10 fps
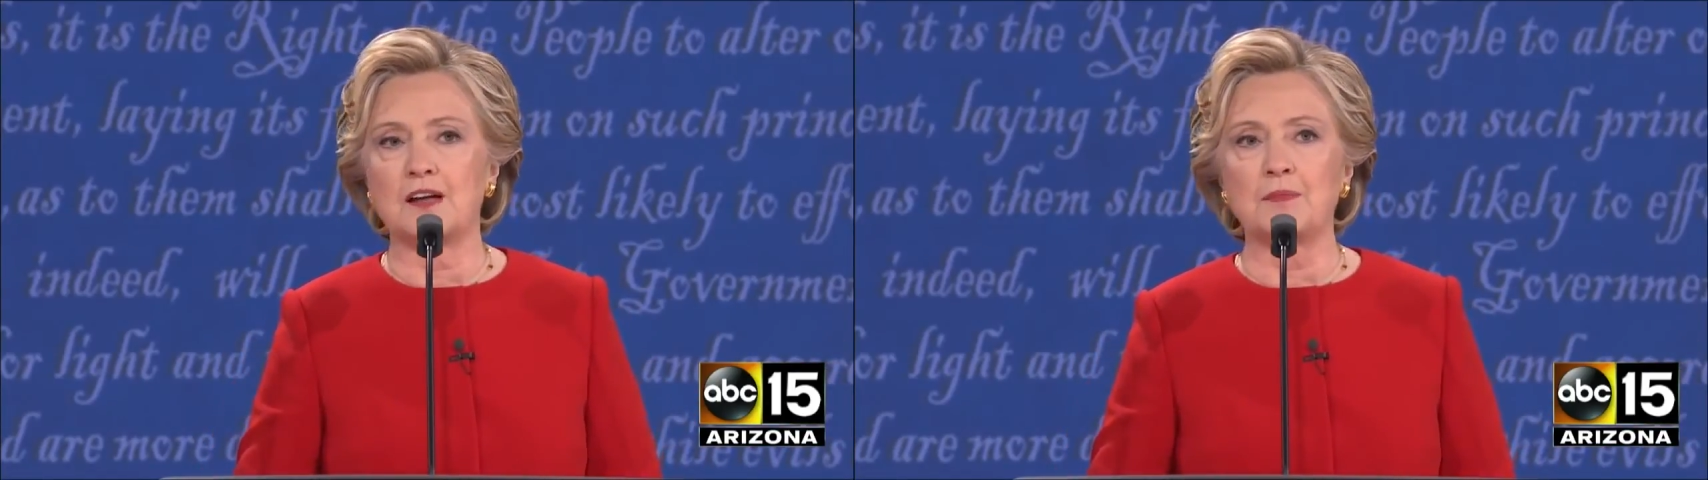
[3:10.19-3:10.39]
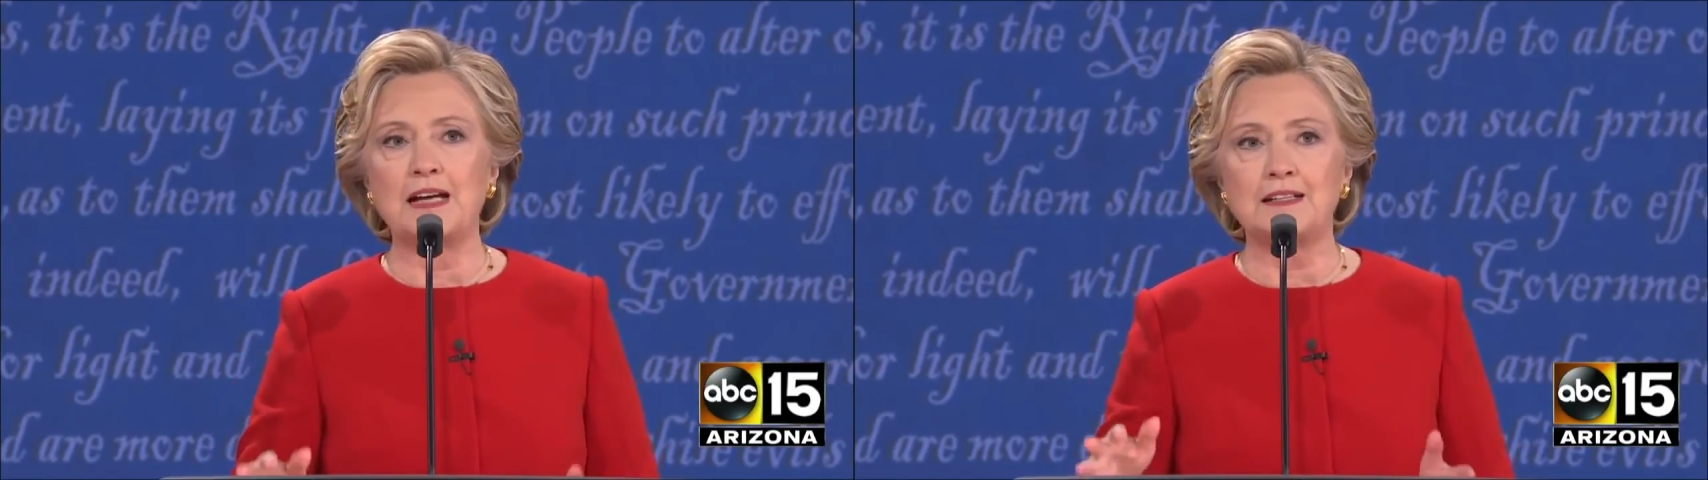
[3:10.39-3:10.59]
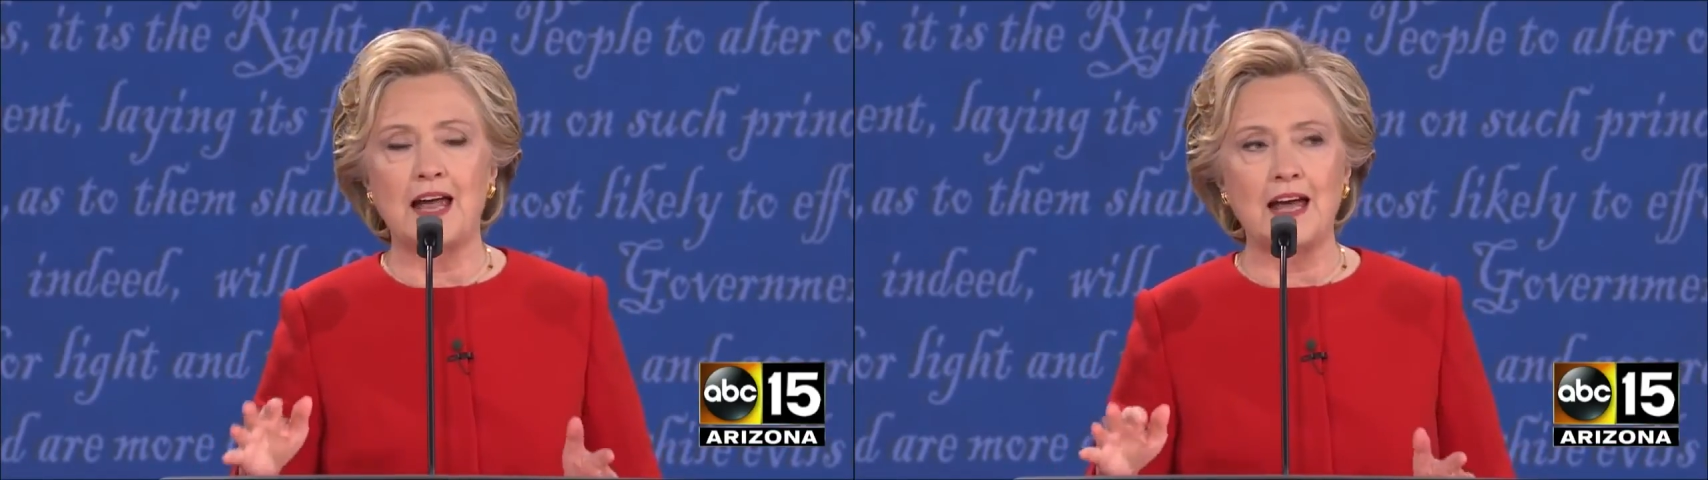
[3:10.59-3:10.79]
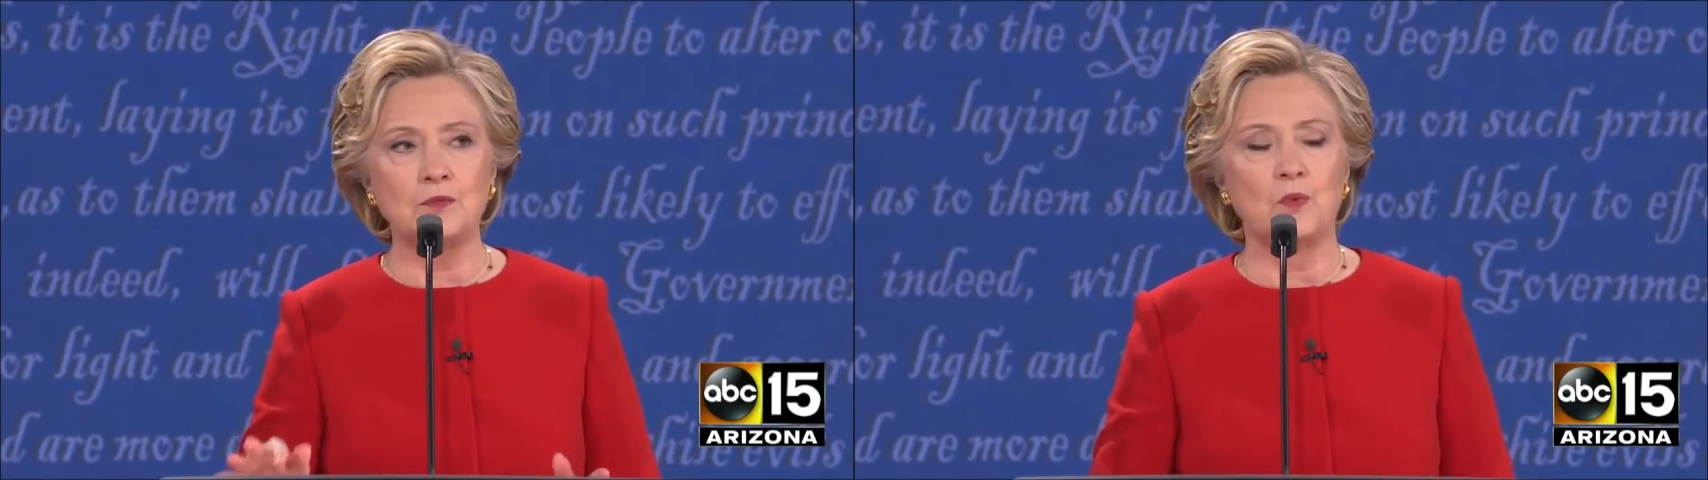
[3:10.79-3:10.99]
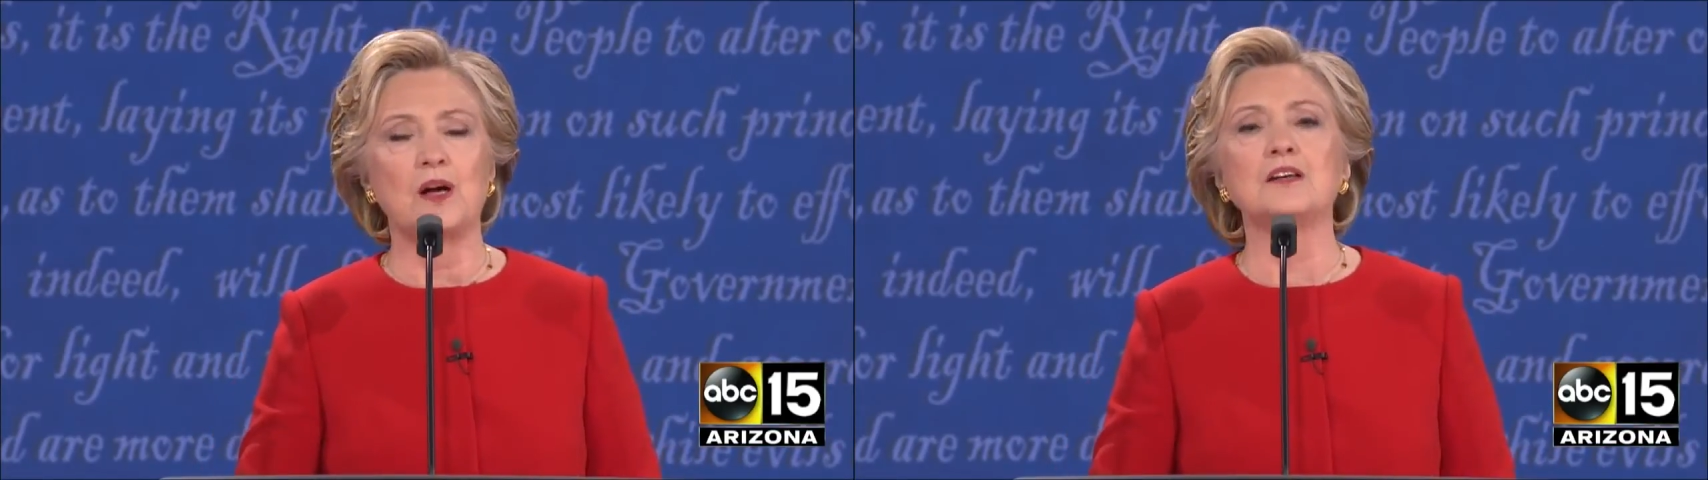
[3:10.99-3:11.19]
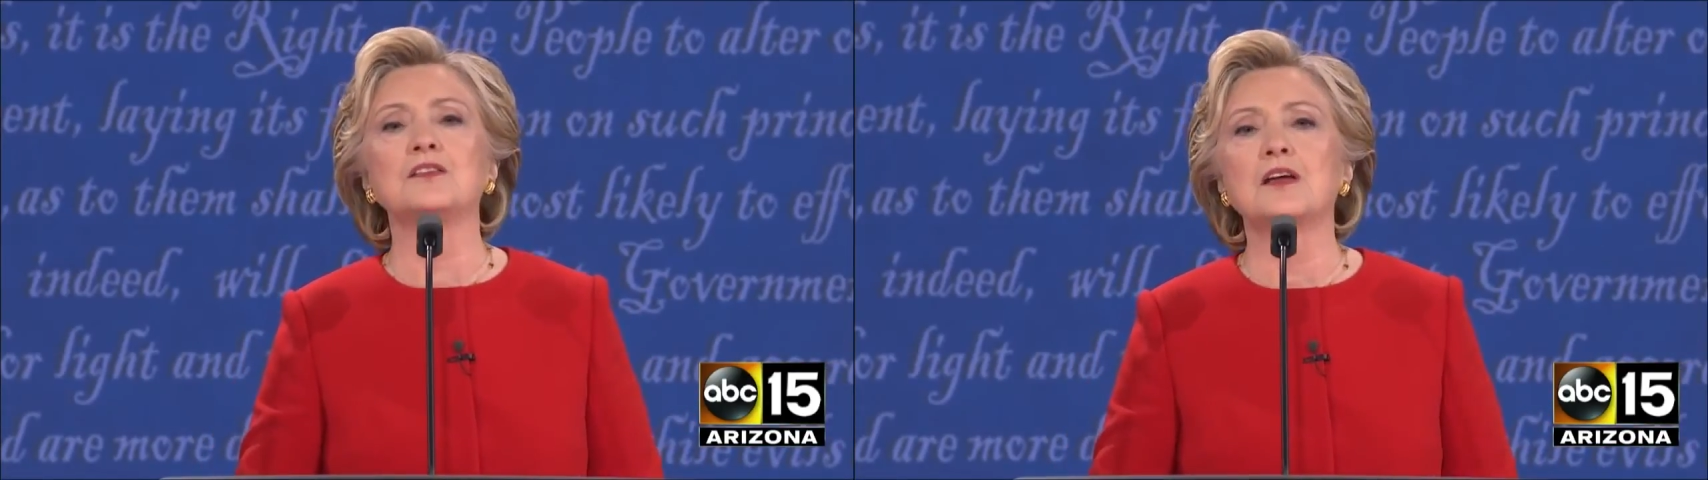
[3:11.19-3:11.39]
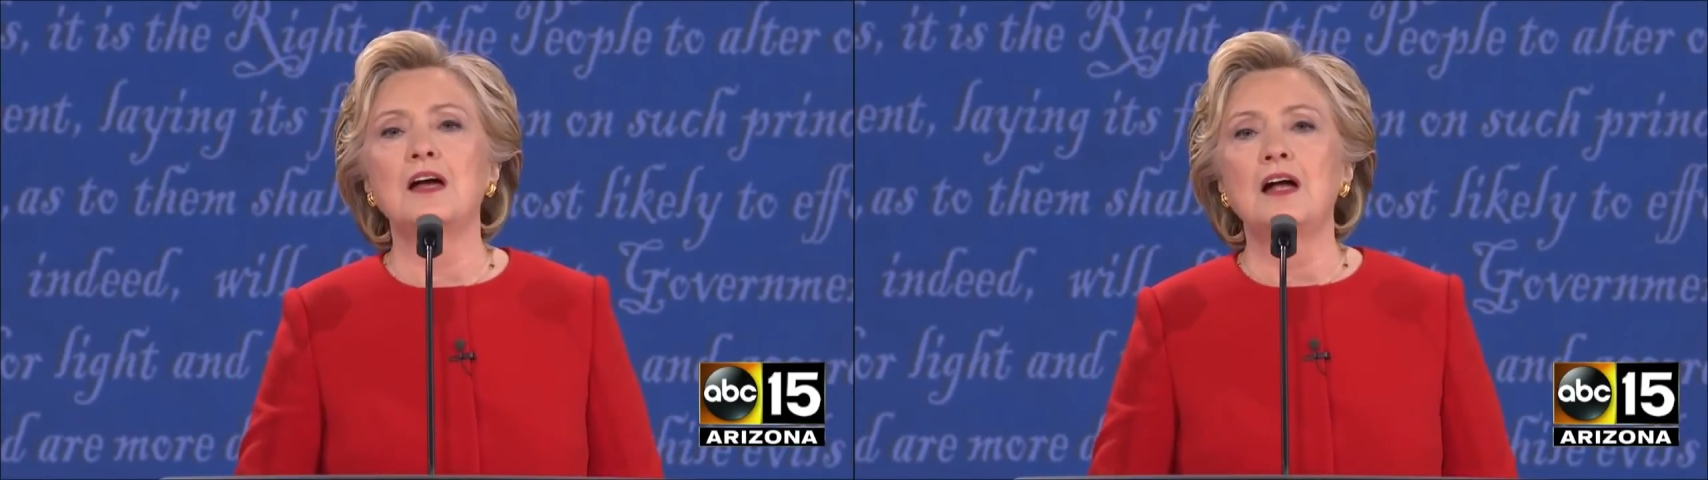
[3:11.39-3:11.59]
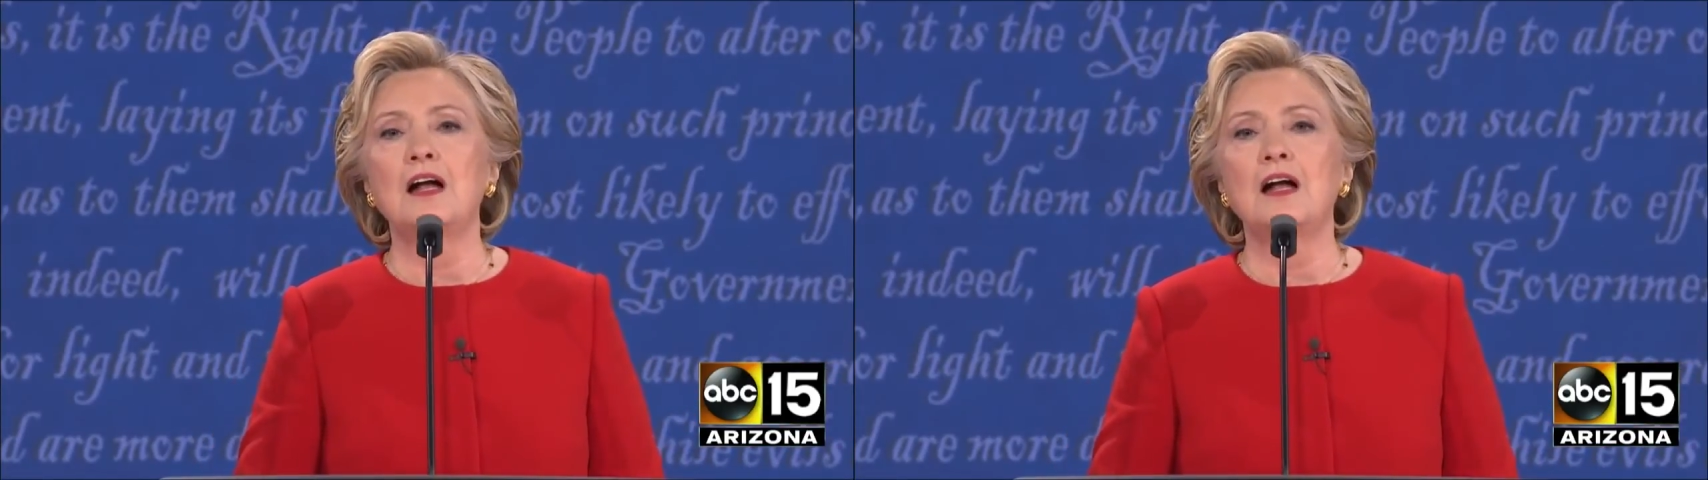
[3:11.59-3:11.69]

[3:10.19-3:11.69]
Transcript: like my dad was,